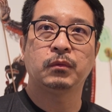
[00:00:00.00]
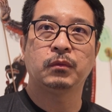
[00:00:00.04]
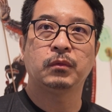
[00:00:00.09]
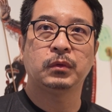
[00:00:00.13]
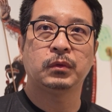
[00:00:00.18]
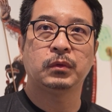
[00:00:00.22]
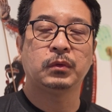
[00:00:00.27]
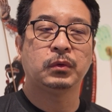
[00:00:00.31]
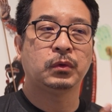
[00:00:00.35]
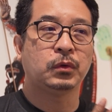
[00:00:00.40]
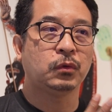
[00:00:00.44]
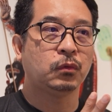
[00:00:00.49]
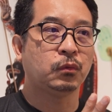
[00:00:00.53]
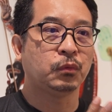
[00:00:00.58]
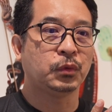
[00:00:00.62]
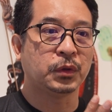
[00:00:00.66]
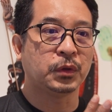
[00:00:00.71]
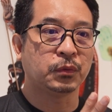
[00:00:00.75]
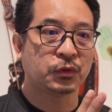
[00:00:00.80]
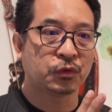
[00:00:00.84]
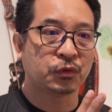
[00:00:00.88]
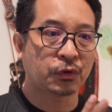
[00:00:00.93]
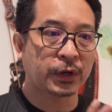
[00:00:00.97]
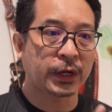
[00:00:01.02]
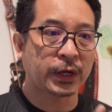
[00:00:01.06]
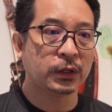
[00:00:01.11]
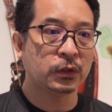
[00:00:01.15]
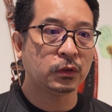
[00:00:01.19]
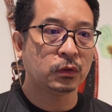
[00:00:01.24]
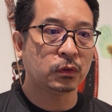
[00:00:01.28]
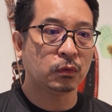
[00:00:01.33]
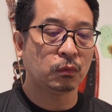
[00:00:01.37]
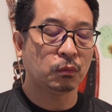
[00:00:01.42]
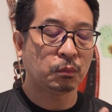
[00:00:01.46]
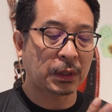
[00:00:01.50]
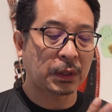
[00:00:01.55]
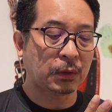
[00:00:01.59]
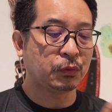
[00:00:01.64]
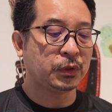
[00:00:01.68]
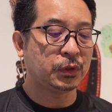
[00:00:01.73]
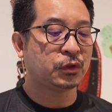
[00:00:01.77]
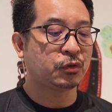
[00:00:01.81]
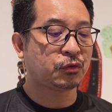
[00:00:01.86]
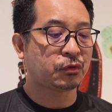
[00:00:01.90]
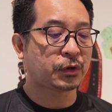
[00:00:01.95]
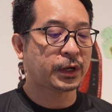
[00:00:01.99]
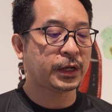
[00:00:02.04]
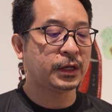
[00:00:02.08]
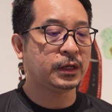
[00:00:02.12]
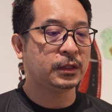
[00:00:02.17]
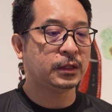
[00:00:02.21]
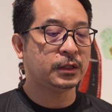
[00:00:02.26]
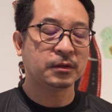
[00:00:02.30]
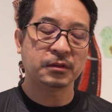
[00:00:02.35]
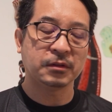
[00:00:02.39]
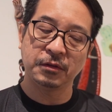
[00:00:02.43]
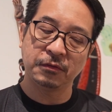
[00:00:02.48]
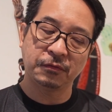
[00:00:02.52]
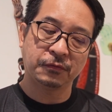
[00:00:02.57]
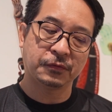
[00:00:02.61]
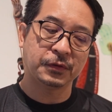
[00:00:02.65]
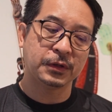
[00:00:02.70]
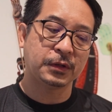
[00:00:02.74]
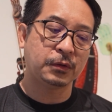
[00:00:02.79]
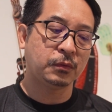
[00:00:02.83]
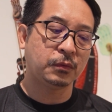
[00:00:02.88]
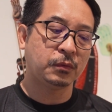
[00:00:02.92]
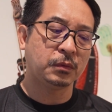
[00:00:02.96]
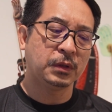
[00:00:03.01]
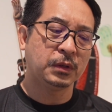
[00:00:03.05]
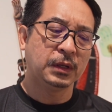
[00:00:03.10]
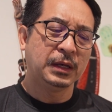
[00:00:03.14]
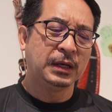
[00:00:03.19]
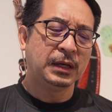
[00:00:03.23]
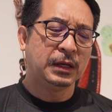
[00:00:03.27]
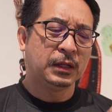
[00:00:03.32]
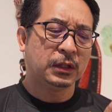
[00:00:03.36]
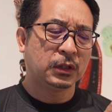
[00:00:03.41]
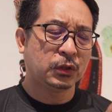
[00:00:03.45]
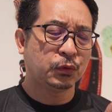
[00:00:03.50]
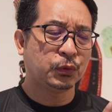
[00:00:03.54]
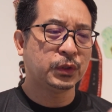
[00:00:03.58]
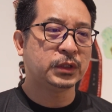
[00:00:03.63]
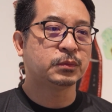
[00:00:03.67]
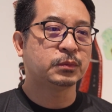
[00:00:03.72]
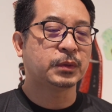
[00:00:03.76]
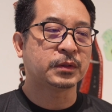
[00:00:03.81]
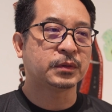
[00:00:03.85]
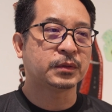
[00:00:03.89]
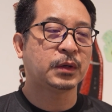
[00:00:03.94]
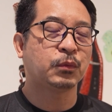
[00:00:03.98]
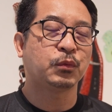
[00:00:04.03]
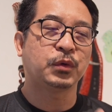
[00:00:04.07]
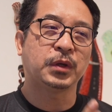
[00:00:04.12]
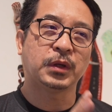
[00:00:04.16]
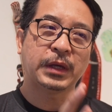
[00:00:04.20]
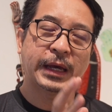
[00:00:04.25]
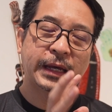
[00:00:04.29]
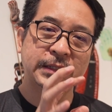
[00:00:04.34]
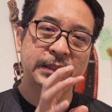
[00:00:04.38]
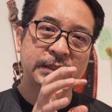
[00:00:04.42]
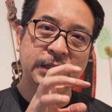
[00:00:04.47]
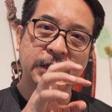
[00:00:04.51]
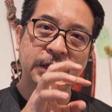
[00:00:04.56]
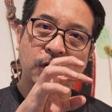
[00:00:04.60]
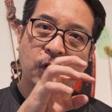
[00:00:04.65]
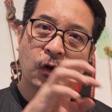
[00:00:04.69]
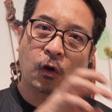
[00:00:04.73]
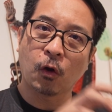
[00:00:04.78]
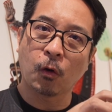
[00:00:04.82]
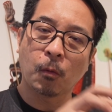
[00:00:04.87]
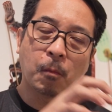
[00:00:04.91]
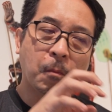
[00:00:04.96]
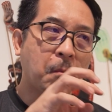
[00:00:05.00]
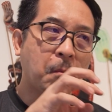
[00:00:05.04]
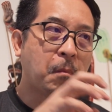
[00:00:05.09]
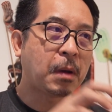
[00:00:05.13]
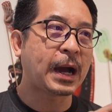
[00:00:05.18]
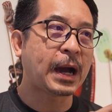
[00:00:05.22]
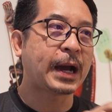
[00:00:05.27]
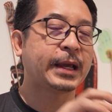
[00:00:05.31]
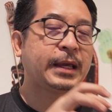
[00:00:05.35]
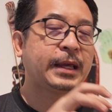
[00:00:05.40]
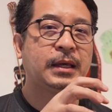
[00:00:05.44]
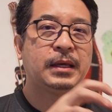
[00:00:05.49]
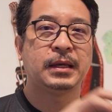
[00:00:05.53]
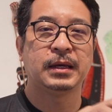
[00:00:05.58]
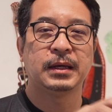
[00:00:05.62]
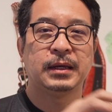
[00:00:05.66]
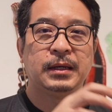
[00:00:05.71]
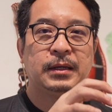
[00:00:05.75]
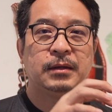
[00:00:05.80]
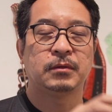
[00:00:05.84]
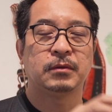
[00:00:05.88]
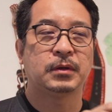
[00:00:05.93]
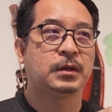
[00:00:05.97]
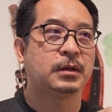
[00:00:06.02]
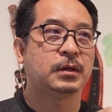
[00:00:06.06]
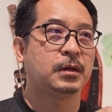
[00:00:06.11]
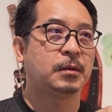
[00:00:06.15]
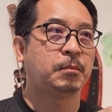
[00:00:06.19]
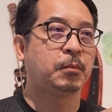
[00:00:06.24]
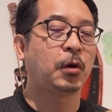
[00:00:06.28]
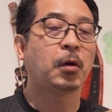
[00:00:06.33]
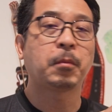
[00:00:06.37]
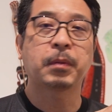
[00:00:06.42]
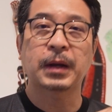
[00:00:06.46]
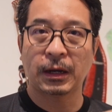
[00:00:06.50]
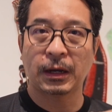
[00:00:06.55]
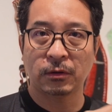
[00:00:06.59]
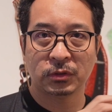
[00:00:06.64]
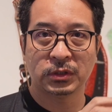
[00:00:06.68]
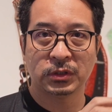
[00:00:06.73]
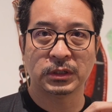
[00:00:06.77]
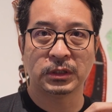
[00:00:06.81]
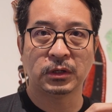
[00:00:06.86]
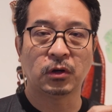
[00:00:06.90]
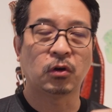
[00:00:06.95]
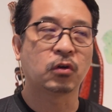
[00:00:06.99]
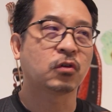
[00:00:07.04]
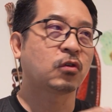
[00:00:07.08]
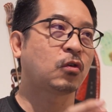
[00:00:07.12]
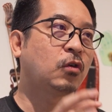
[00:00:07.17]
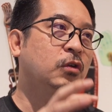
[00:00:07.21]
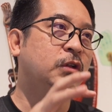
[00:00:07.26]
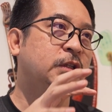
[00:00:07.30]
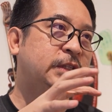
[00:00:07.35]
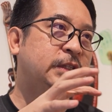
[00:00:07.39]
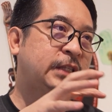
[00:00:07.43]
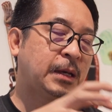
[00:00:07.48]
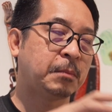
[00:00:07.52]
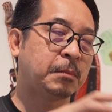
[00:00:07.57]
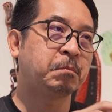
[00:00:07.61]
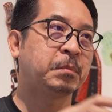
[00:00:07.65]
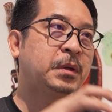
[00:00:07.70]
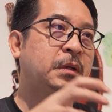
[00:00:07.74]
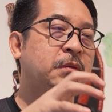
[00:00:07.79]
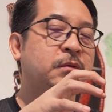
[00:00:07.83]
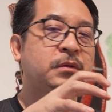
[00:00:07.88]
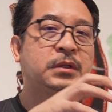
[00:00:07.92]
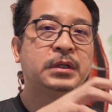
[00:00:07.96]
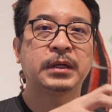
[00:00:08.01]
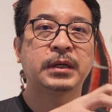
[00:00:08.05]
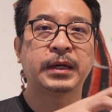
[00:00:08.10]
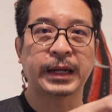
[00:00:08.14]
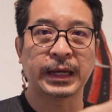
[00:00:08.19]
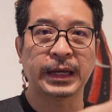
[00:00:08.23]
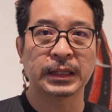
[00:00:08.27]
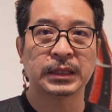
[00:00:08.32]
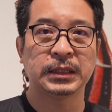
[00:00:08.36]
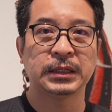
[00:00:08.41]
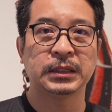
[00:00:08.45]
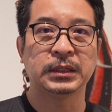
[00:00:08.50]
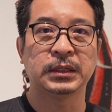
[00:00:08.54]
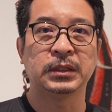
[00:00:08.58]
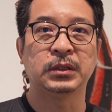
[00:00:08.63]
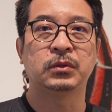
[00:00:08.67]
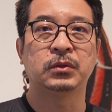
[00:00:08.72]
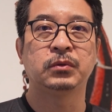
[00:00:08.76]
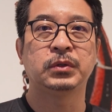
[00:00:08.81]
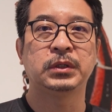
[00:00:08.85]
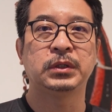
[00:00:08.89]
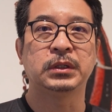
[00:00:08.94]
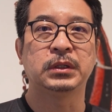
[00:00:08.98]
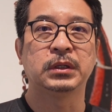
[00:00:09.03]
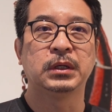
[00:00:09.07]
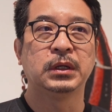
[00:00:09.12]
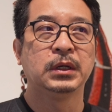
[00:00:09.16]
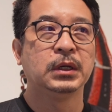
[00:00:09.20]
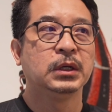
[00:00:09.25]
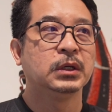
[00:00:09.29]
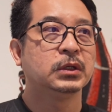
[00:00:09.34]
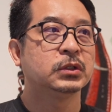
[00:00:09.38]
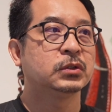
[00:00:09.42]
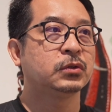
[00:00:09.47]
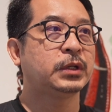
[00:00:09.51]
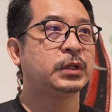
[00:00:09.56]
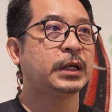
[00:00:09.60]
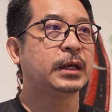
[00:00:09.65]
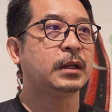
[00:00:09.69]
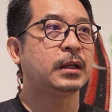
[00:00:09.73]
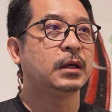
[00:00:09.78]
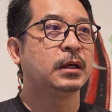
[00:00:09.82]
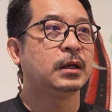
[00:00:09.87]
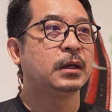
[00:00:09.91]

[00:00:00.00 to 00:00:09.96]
You know, we're trying, but we try in a different twist where we actually combine pop culture or contemporary character into it, so that